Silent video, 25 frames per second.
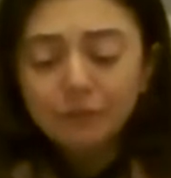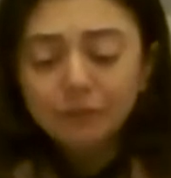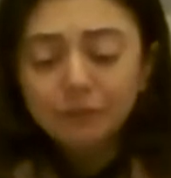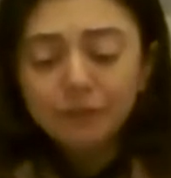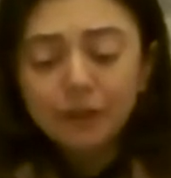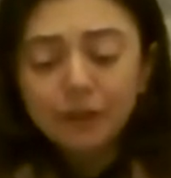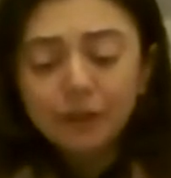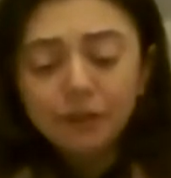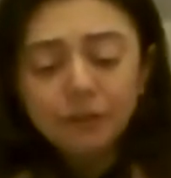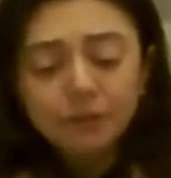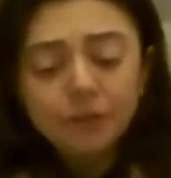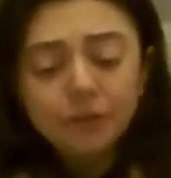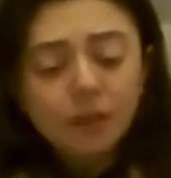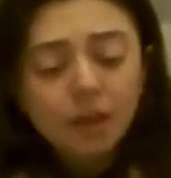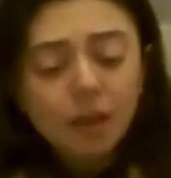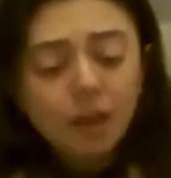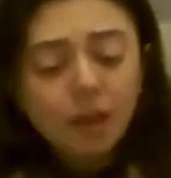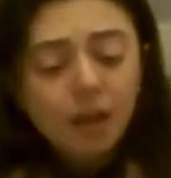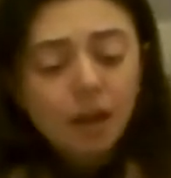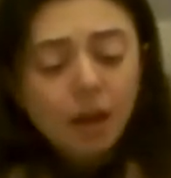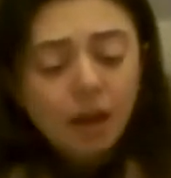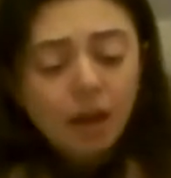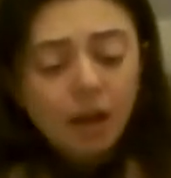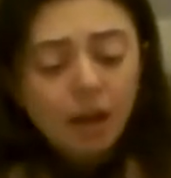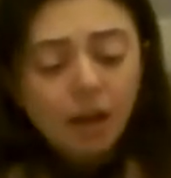felt.
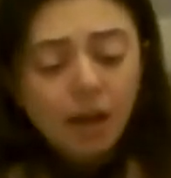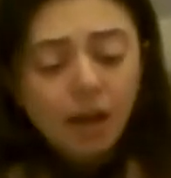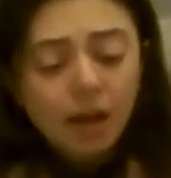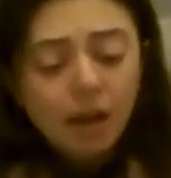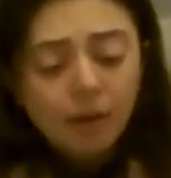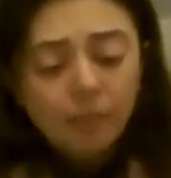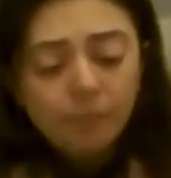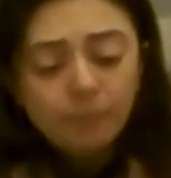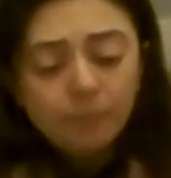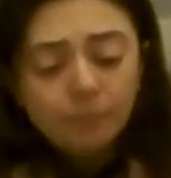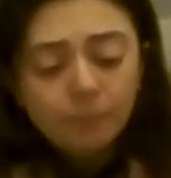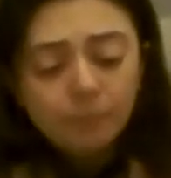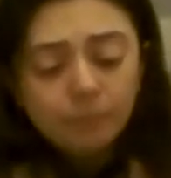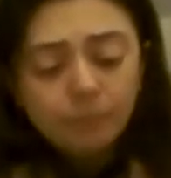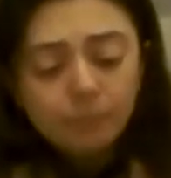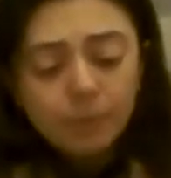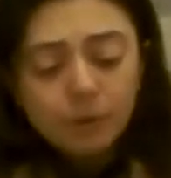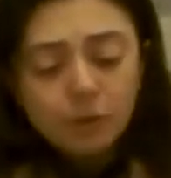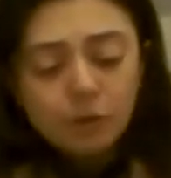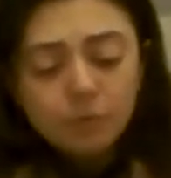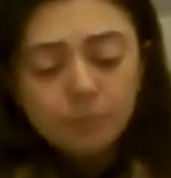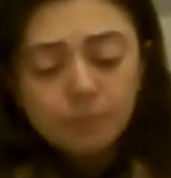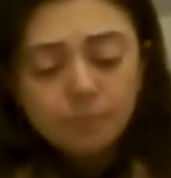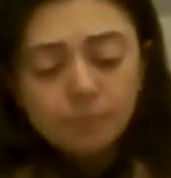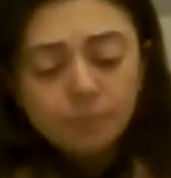But
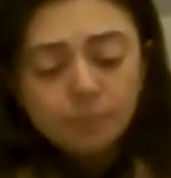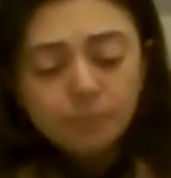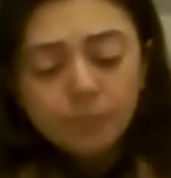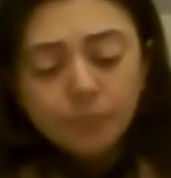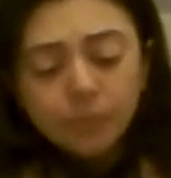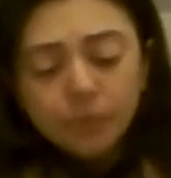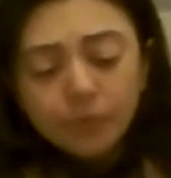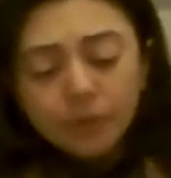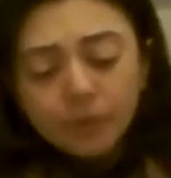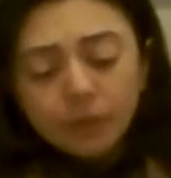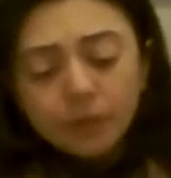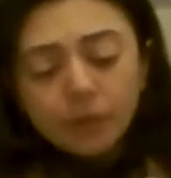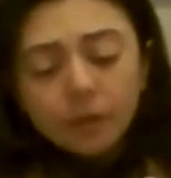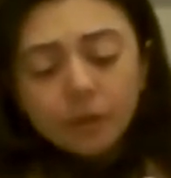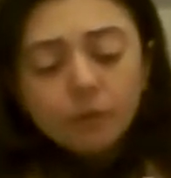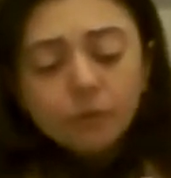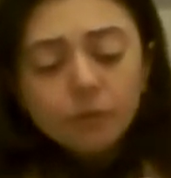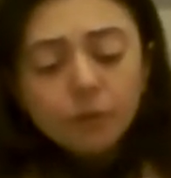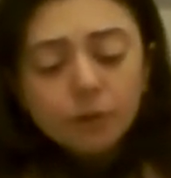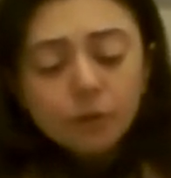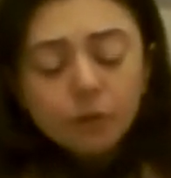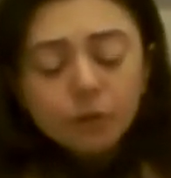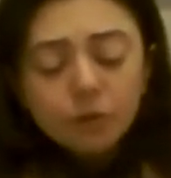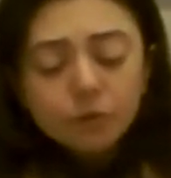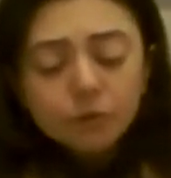if
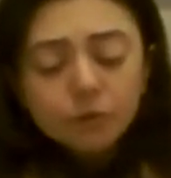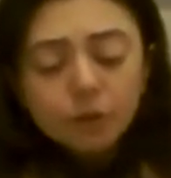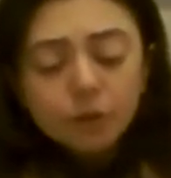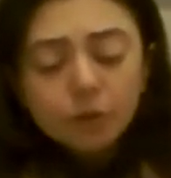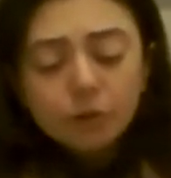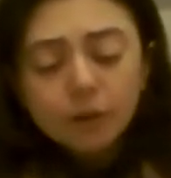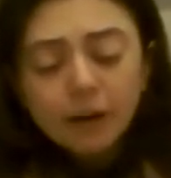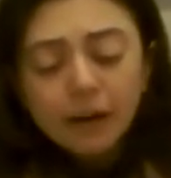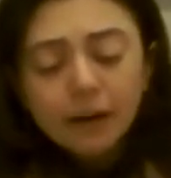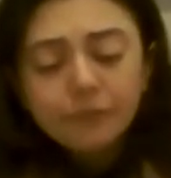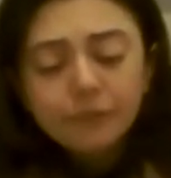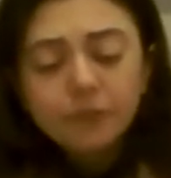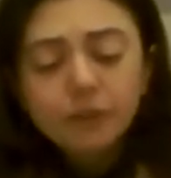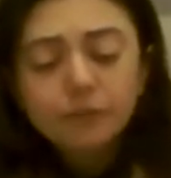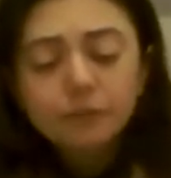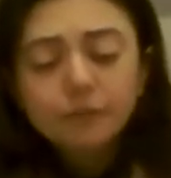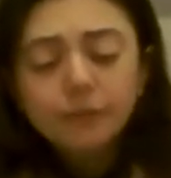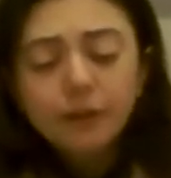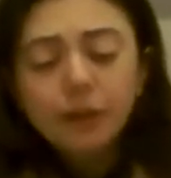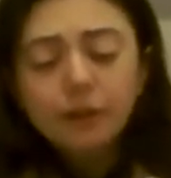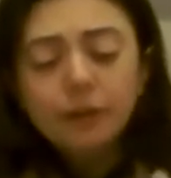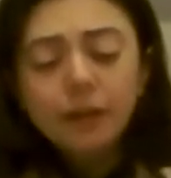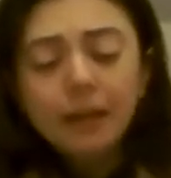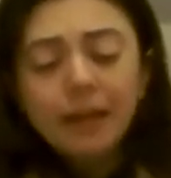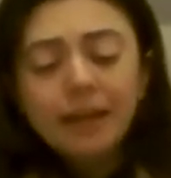you're using crafting
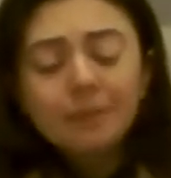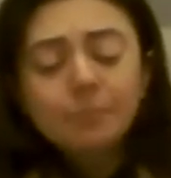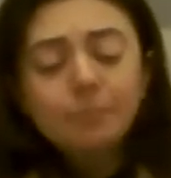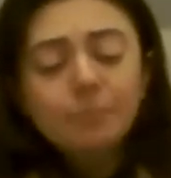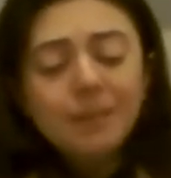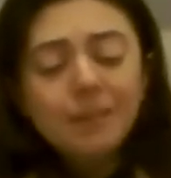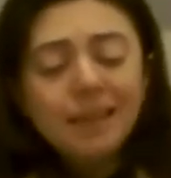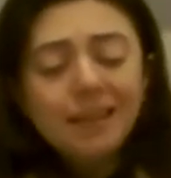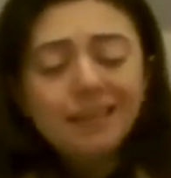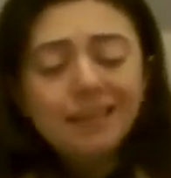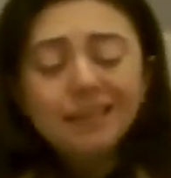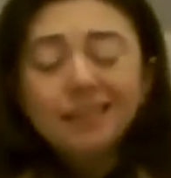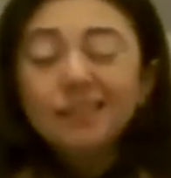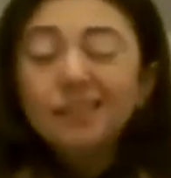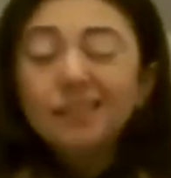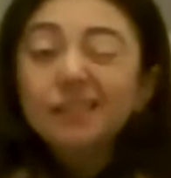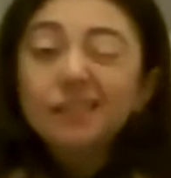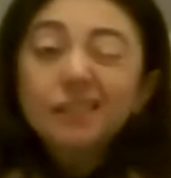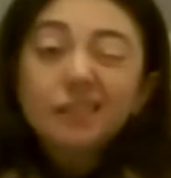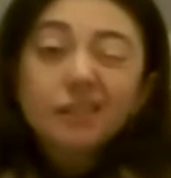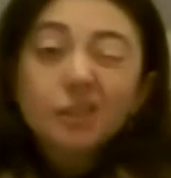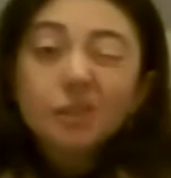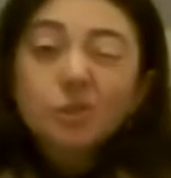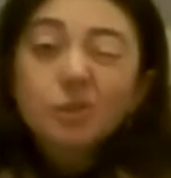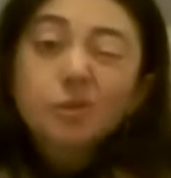felt like me, this
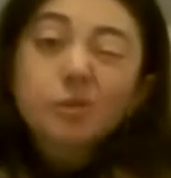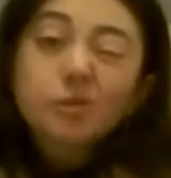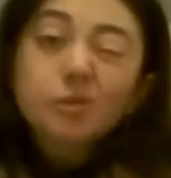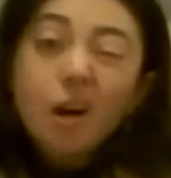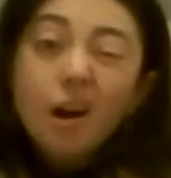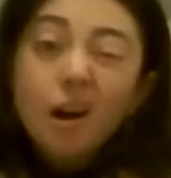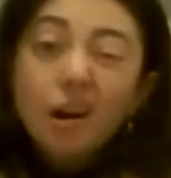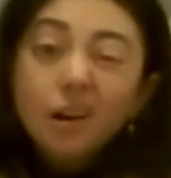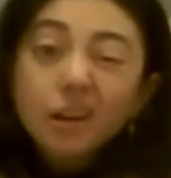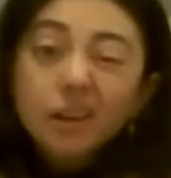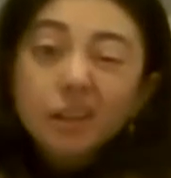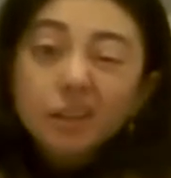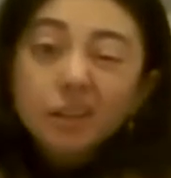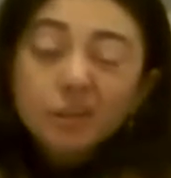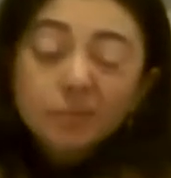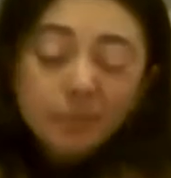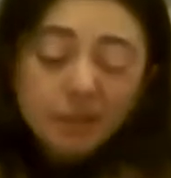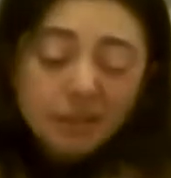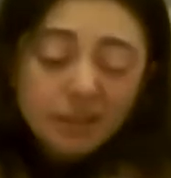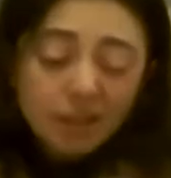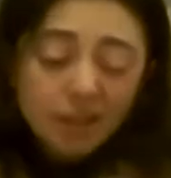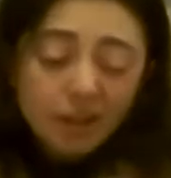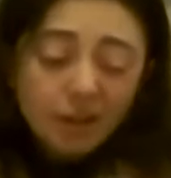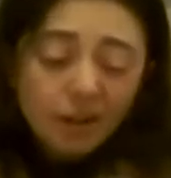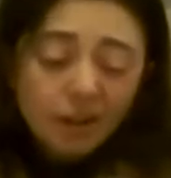isn't the strongest
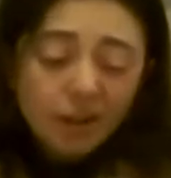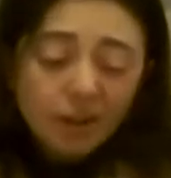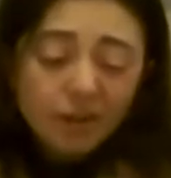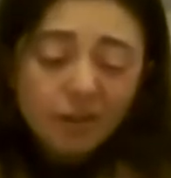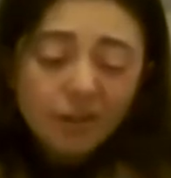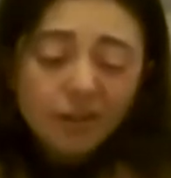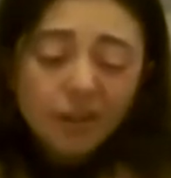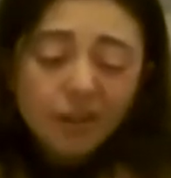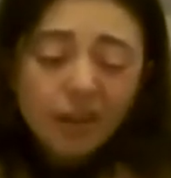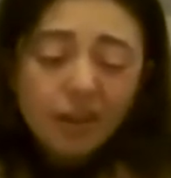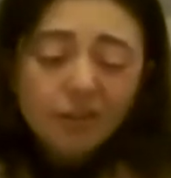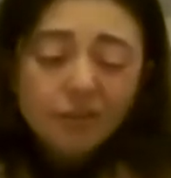material.